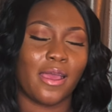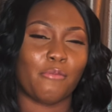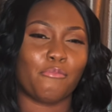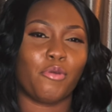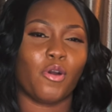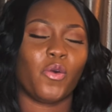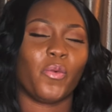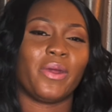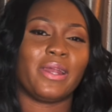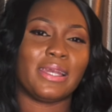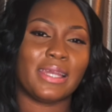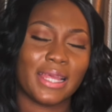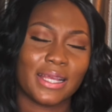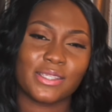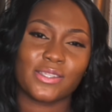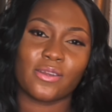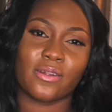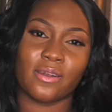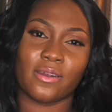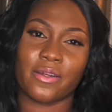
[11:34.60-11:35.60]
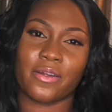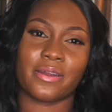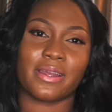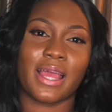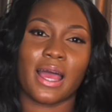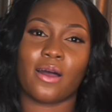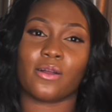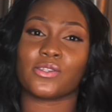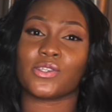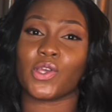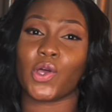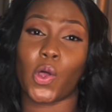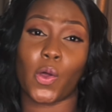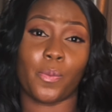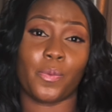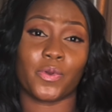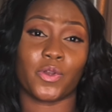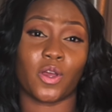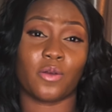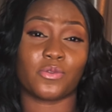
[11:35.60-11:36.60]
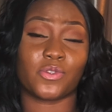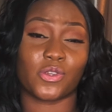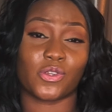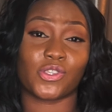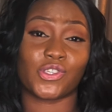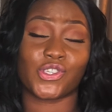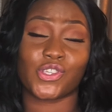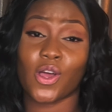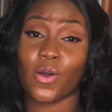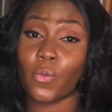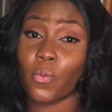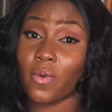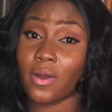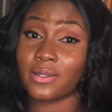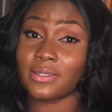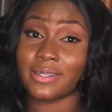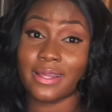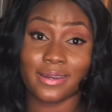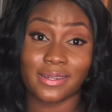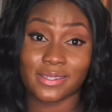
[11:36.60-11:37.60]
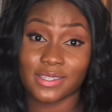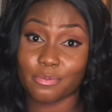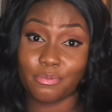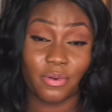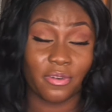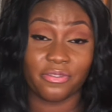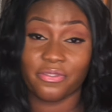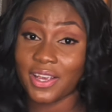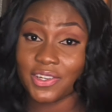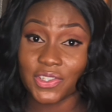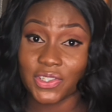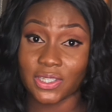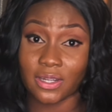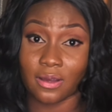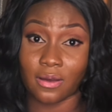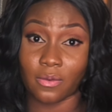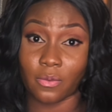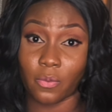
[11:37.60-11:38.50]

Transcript: But we need to learn how to open up to someone that is a professional